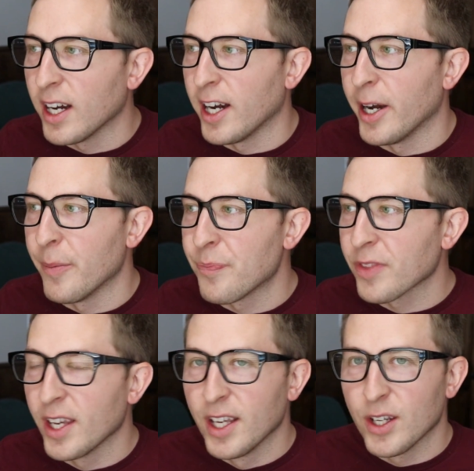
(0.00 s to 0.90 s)

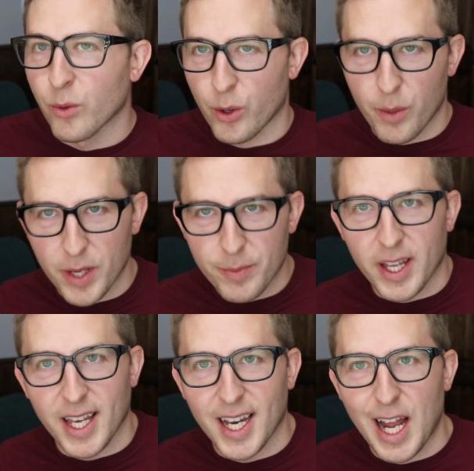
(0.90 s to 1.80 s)
Um, what do I mean
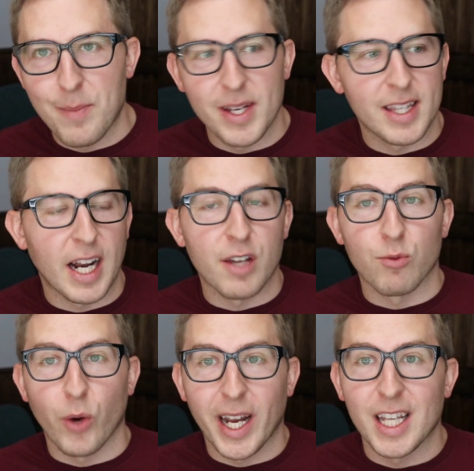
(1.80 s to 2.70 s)
by that? I mean that I
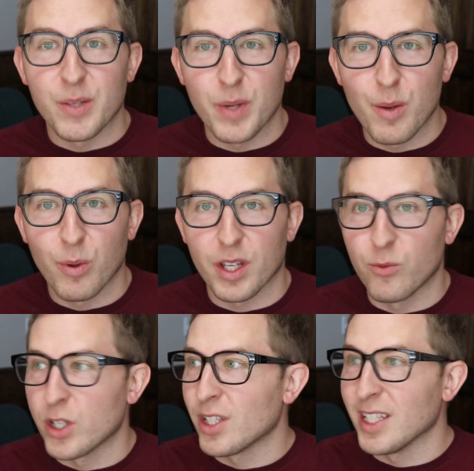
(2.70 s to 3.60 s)
have ran into people that
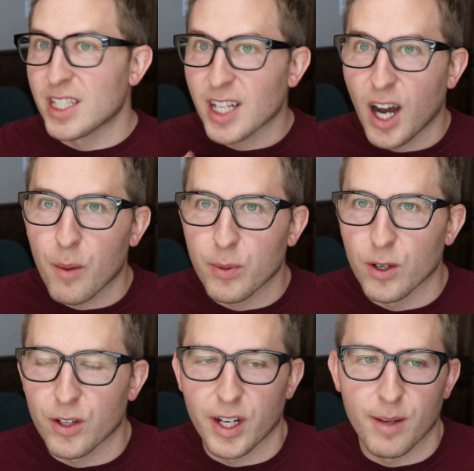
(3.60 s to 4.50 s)
have went to these top
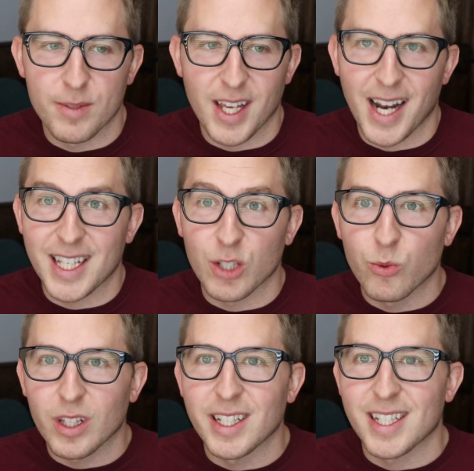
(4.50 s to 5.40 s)
programs, and I get
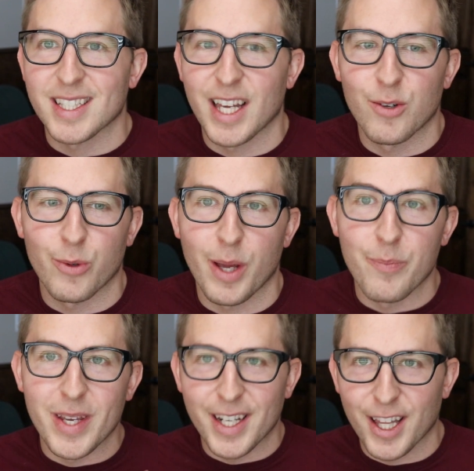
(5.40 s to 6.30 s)
really excited when I
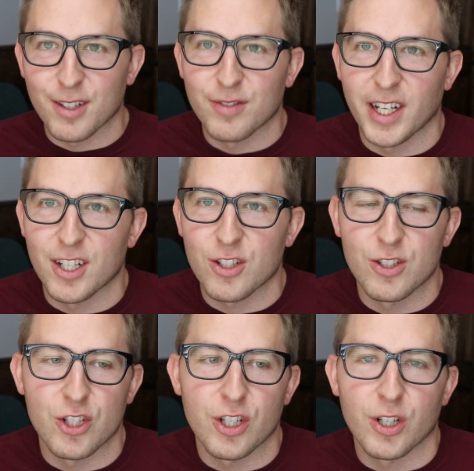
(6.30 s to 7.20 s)
meet another
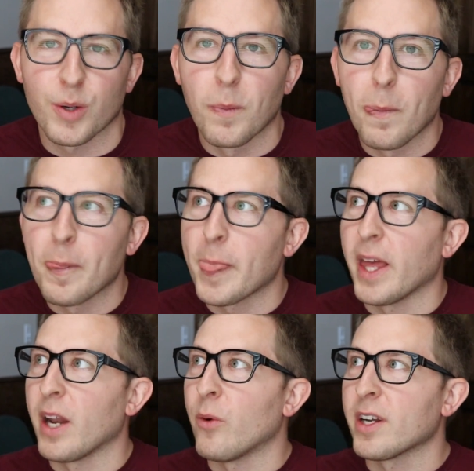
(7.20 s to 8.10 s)
financial engineer
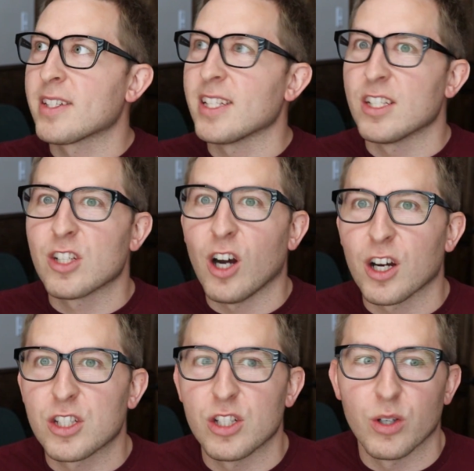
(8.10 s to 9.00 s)
and I want to sit and
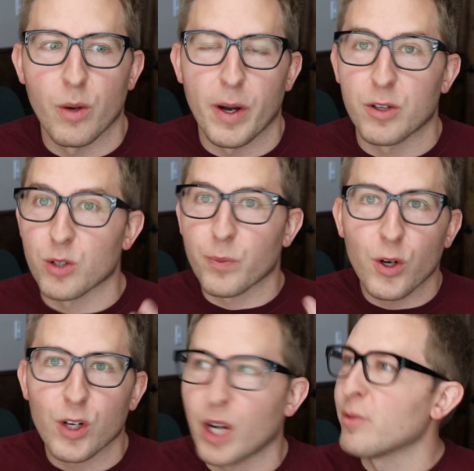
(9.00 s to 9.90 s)
talk to you about your
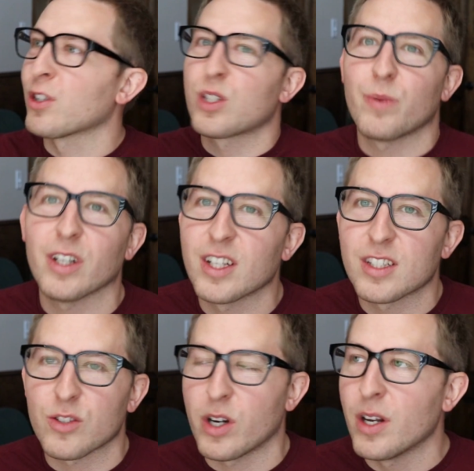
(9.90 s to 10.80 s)
program, your
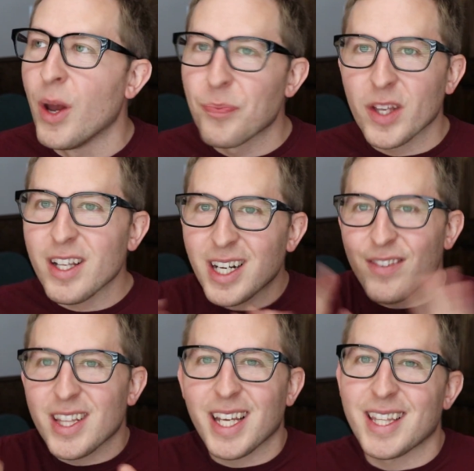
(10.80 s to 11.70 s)
experiences, right? And not
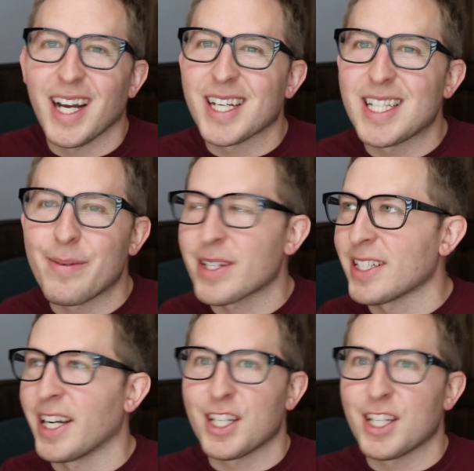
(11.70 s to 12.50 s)
even like the academic side.